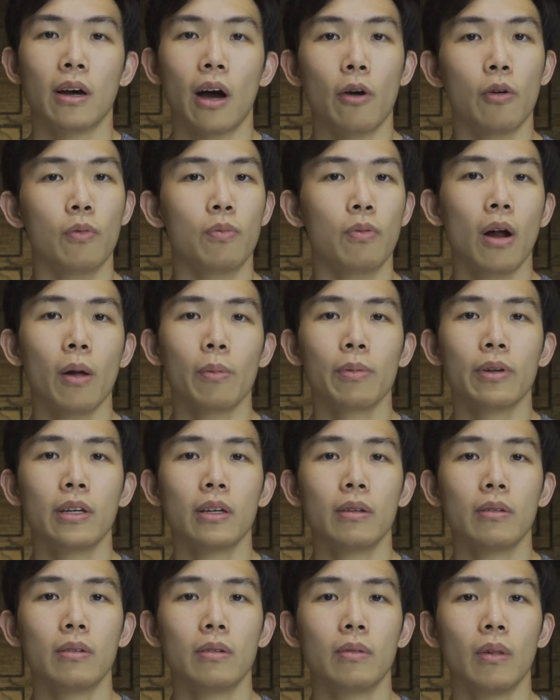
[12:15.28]
I would
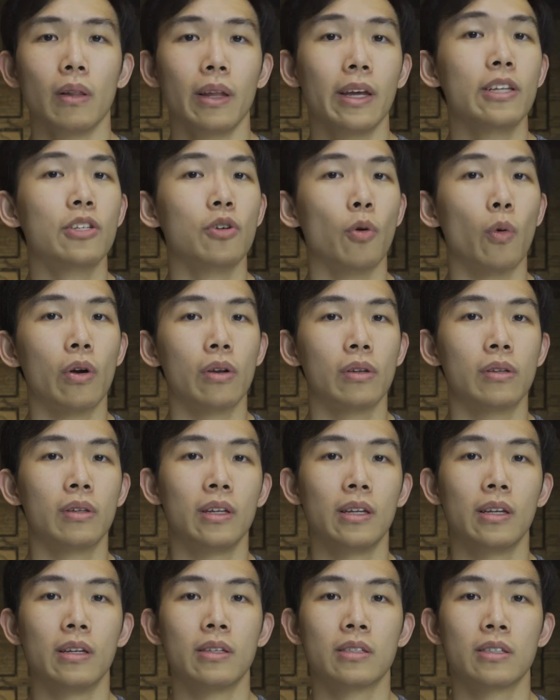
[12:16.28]
probably lean toward
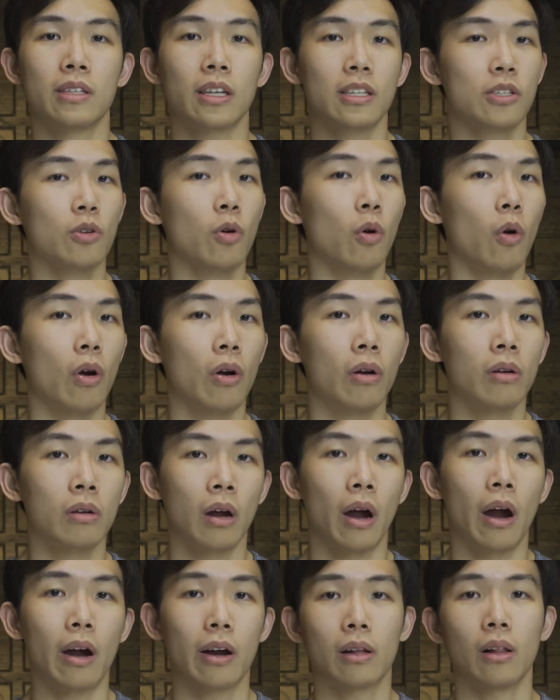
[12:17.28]
the six core
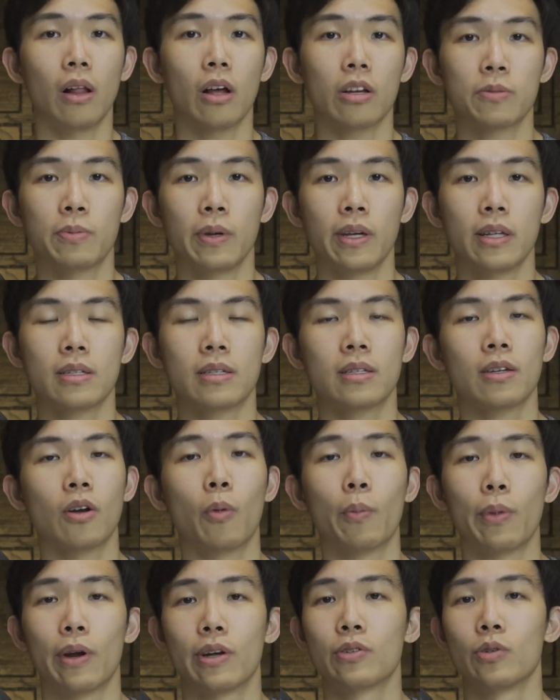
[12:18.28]
higher clock speeds
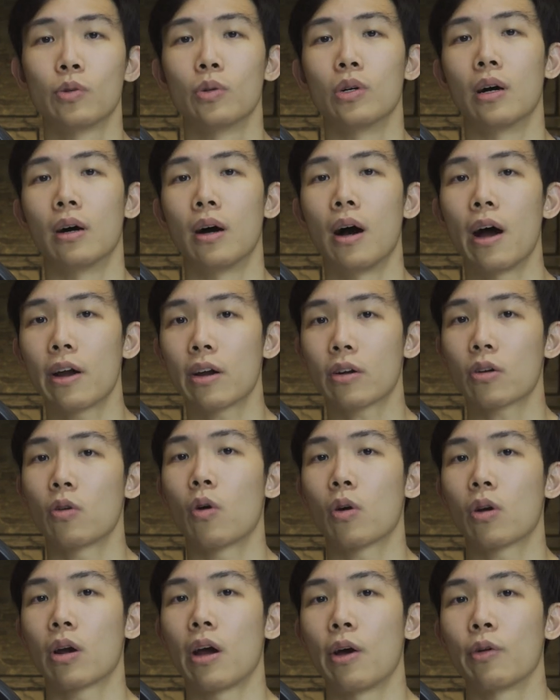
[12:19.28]
compared to a higher
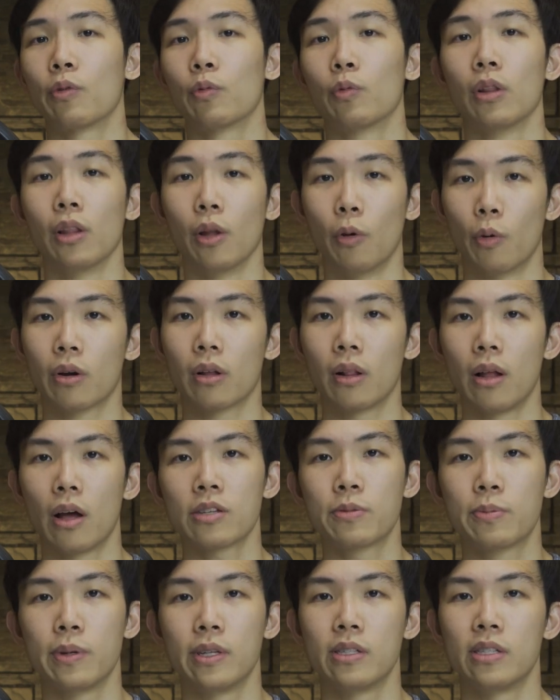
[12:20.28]
core count with lower
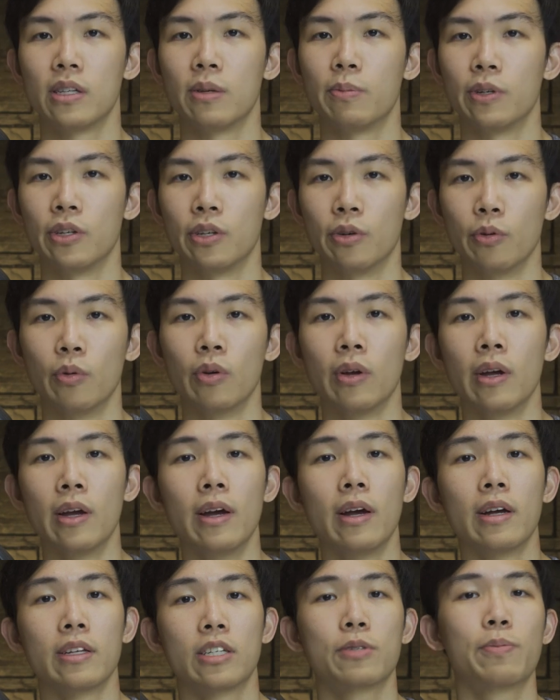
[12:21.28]
clock speed C P U,
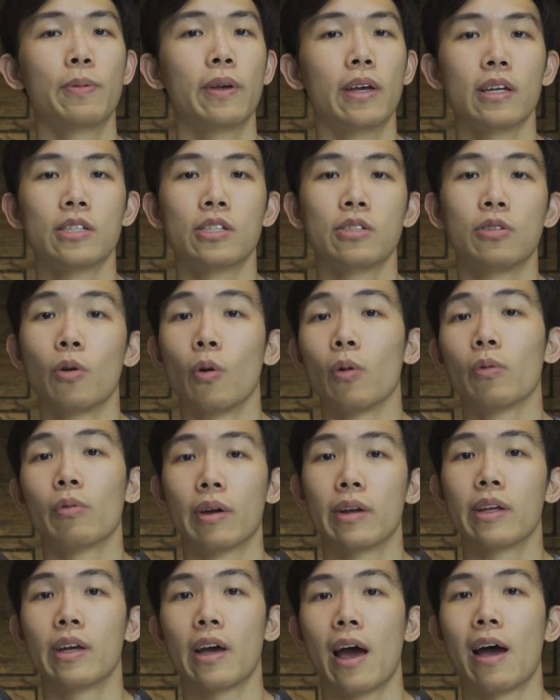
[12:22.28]
just because you
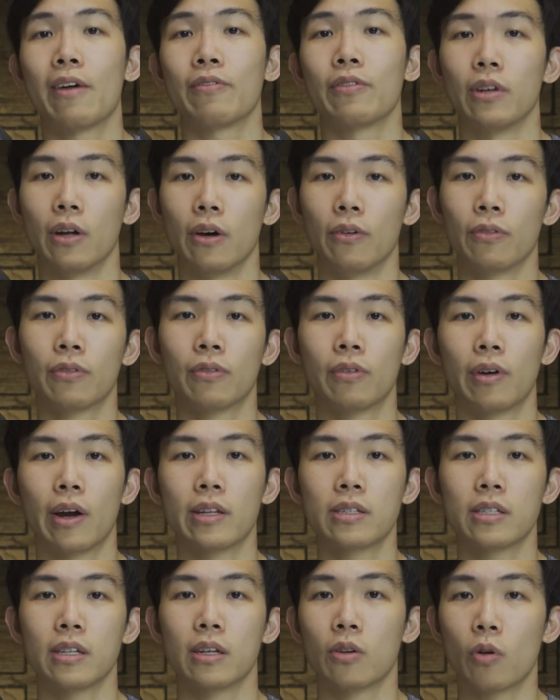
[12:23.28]
already have enough
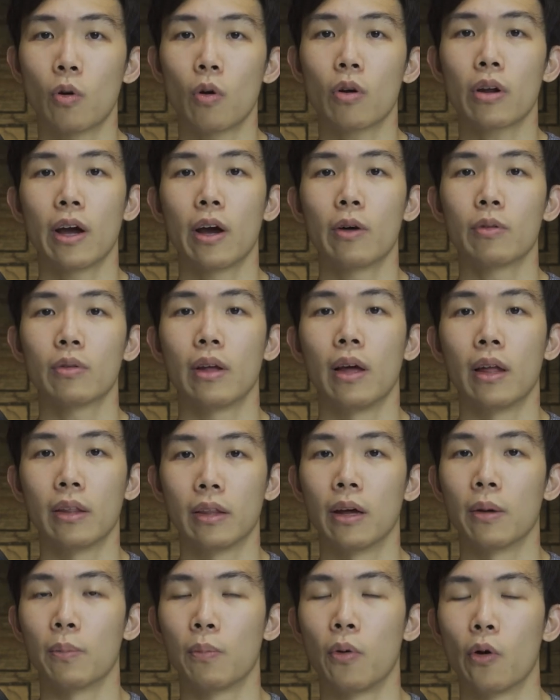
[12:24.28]
threads and core count at
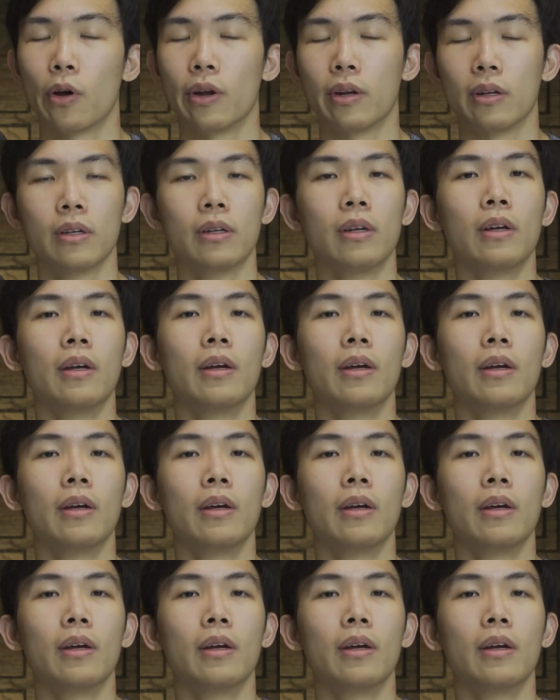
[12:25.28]
that point.